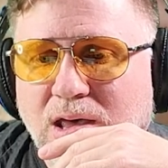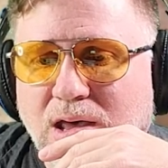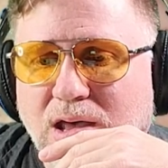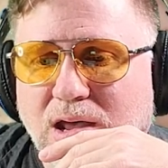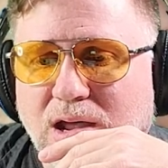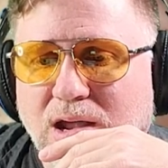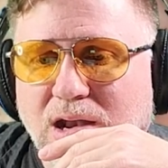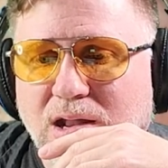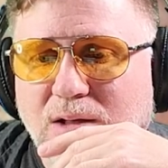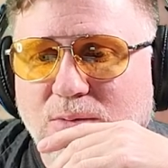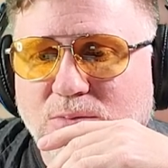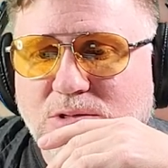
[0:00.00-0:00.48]

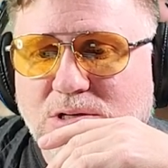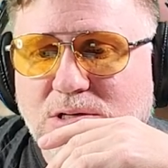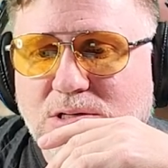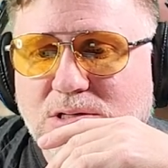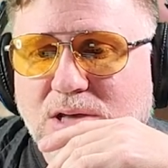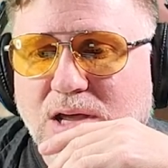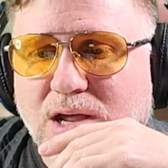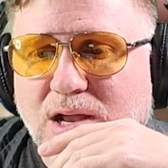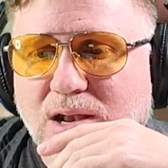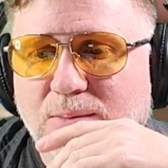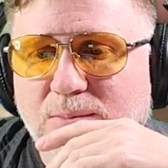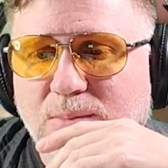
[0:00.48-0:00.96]
And I'm just
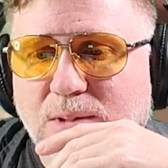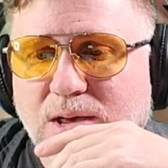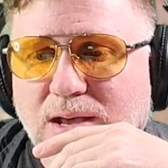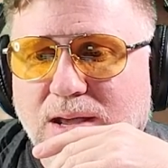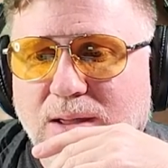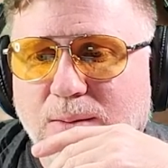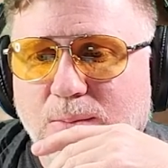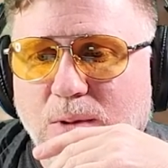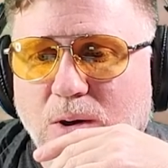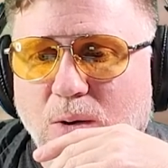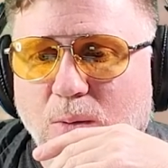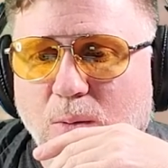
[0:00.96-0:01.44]
kind of
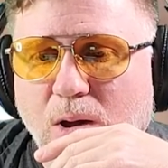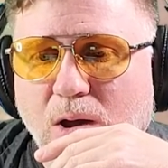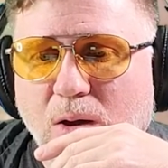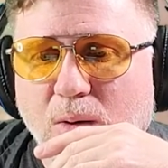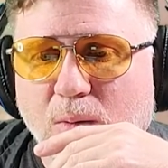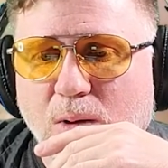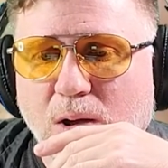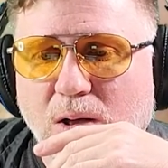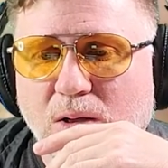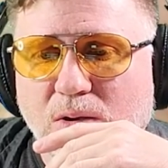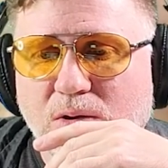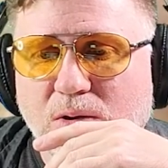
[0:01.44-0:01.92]
making my way
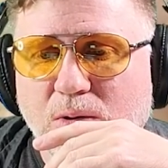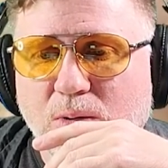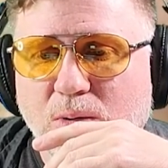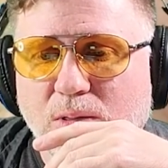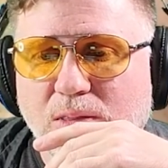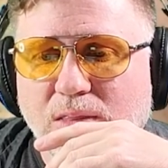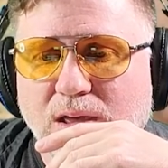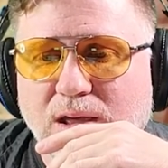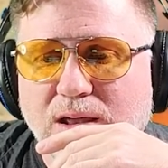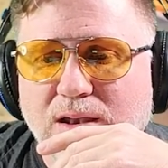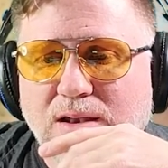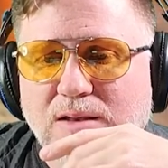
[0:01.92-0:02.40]
around
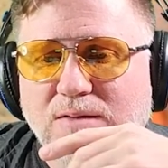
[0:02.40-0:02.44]
doing that.